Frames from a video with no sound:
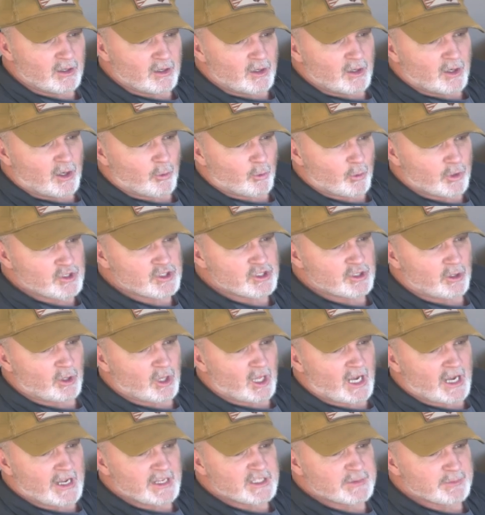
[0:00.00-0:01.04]
original
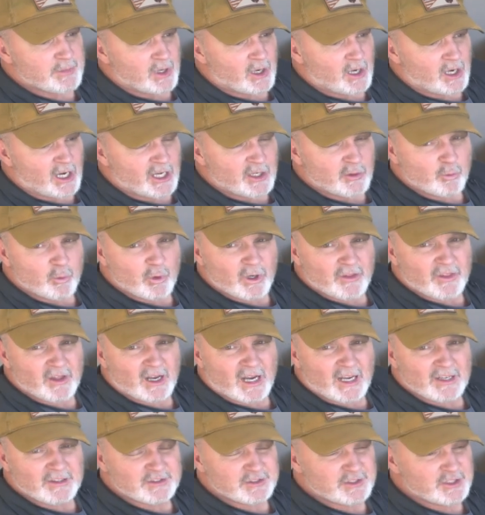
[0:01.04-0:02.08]
ice pod with
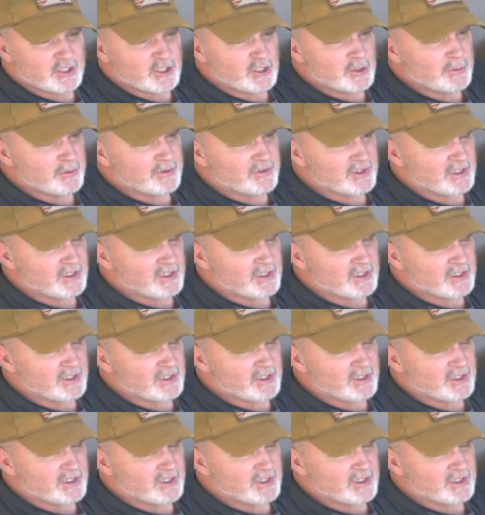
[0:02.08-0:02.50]
ice cubes,